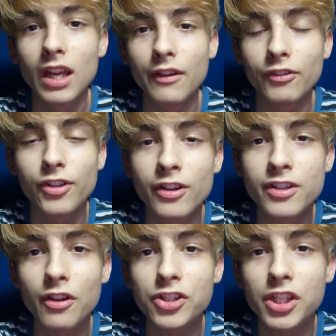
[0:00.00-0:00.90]
If it turns
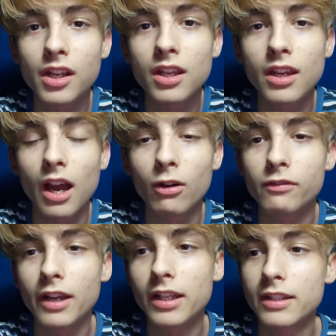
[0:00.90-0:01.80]
out shitty, I will
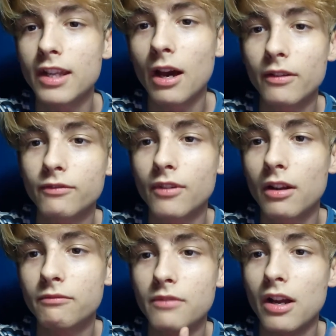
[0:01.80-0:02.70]
write it down
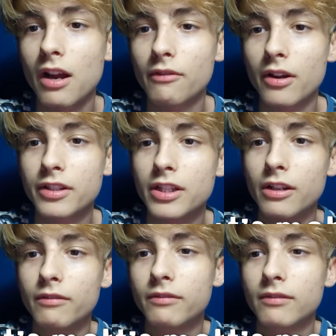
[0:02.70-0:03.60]
around
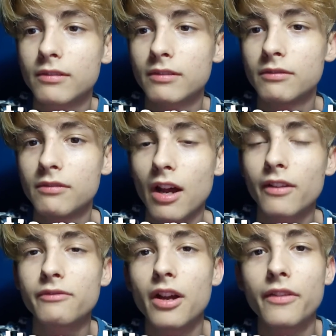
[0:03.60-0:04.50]
here,
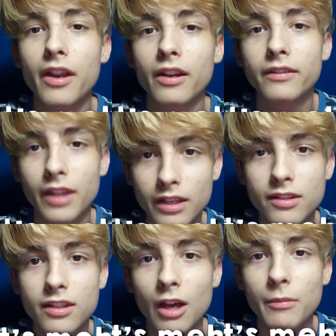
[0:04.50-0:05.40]
around there. Then
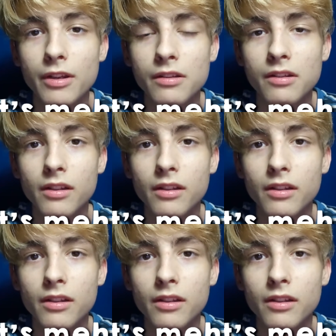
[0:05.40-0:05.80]
just tell me.